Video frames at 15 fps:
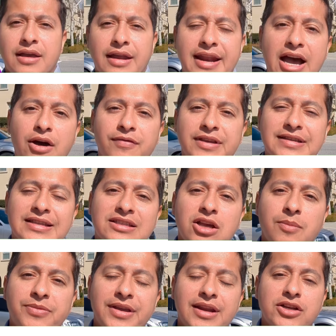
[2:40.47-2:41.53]
Now, if this is
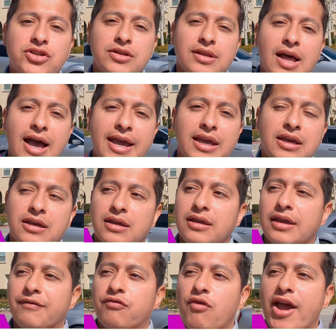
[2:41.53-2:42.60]
something that you like,
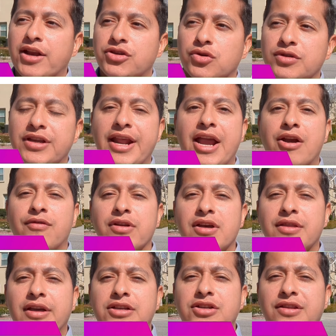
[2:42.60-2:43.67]
if Rancho is an
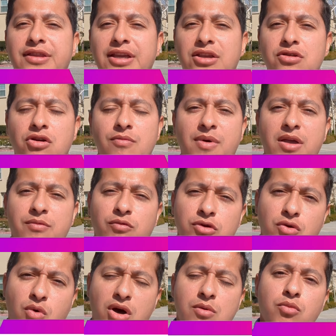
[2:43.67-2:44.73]
area that you think you
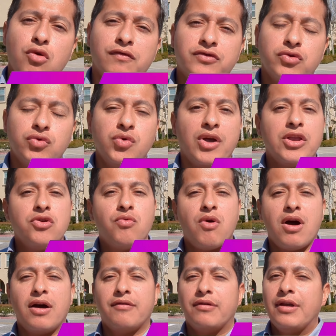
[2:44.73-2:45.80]
wanna move to, and you
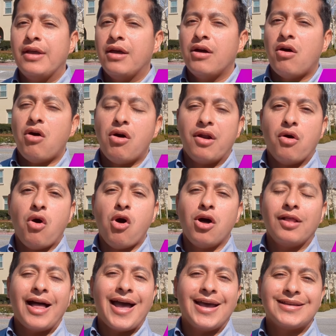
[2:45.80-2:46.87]
want an
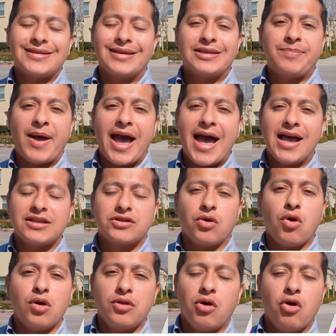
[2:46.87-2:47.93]
all access pass, so
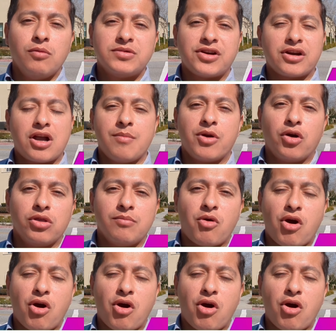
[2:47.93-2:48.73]
all the homes that are coming on the